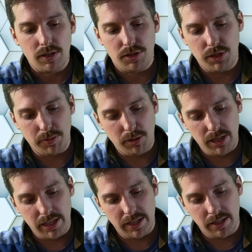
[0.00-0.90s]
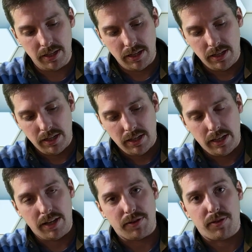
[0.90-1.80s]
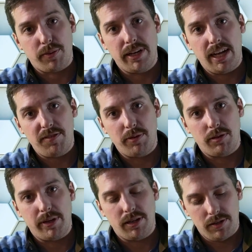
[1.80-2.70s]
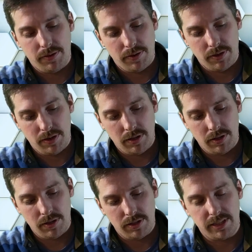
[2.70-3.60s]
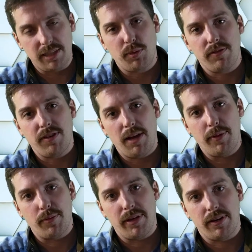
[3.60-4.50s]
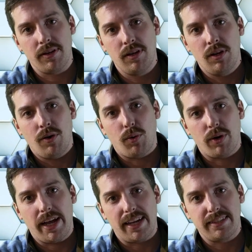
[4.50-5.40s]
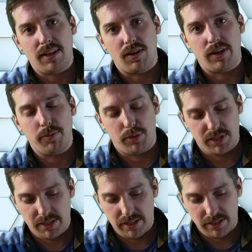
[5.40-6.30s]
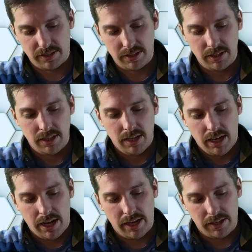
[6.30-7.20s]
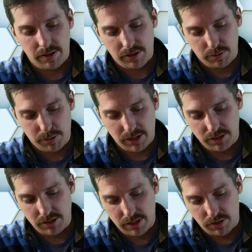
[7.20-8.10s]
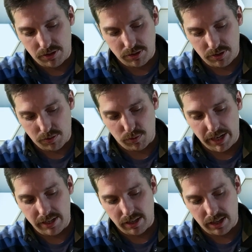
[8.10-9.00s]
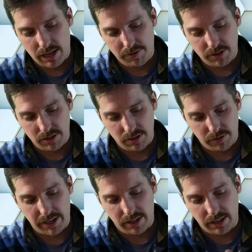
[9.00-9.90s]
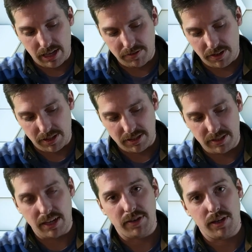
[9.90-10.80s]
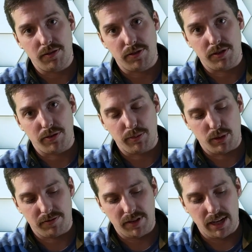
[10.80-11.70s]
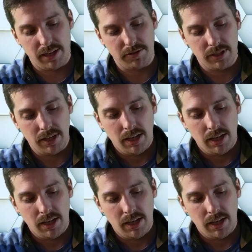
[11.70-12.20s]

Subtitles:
So you can plug in either 3.5mm, 6.5mm, or XLR inputs to this. And there's a bunch, there's a right, a left, and then a stereo for your 3.5.